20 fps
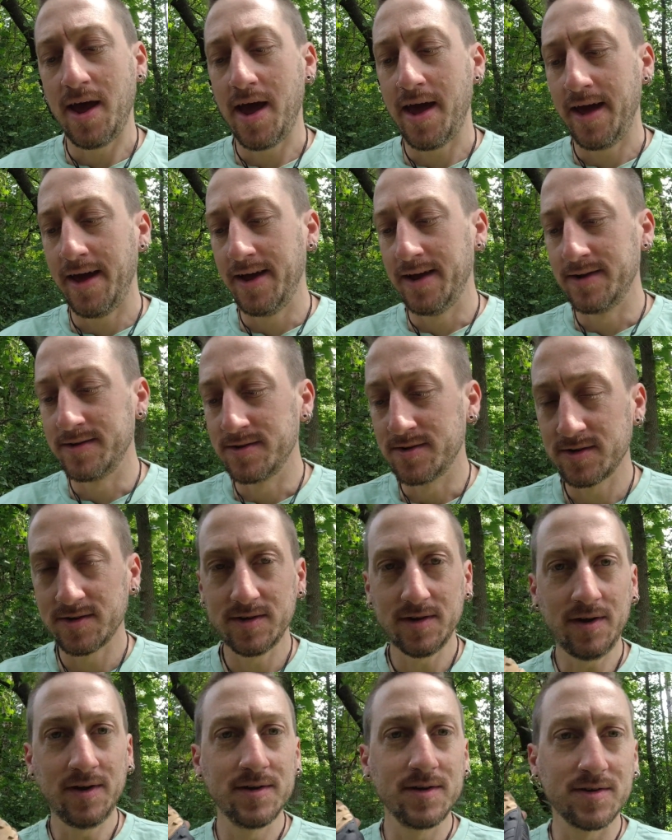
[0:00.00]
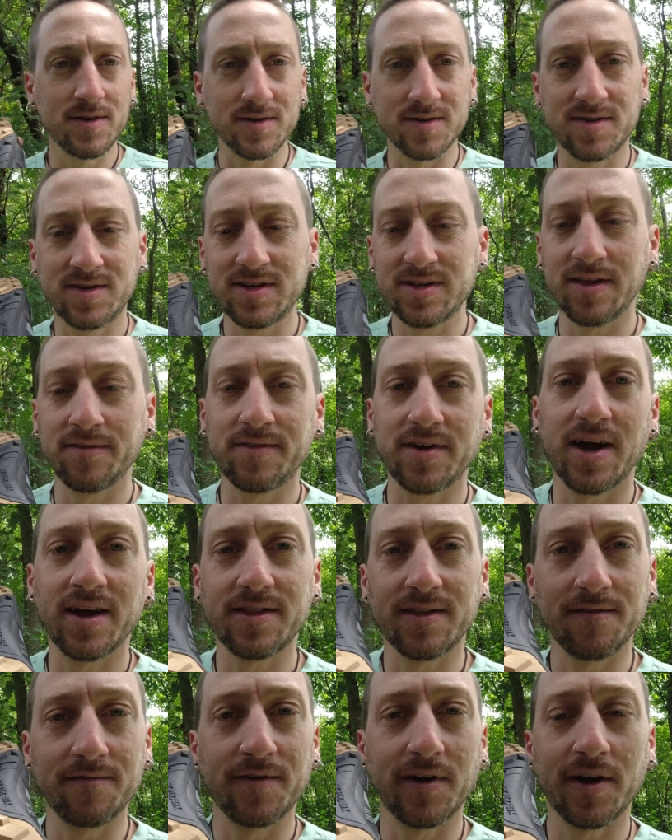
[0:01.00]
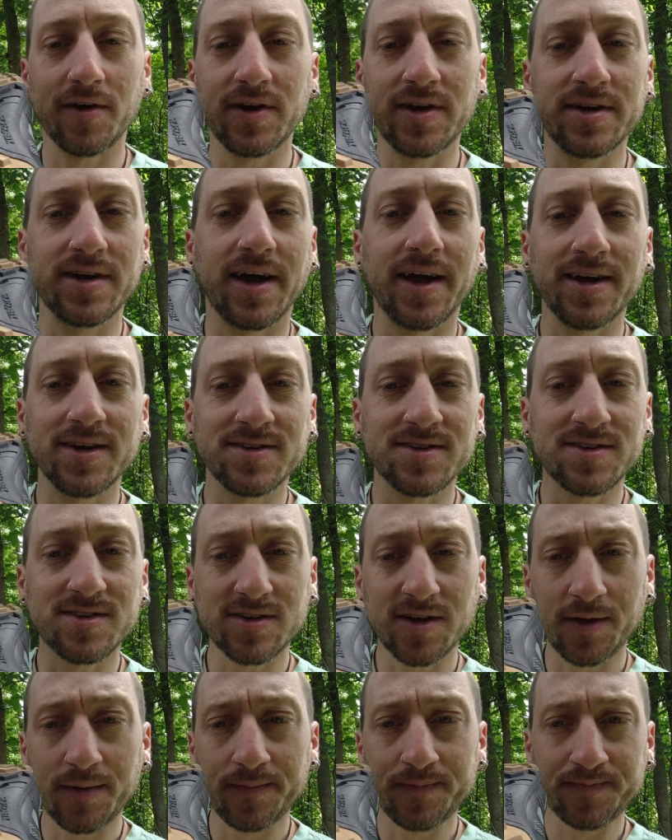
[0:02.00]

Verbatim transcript: and you can see they've got the very nice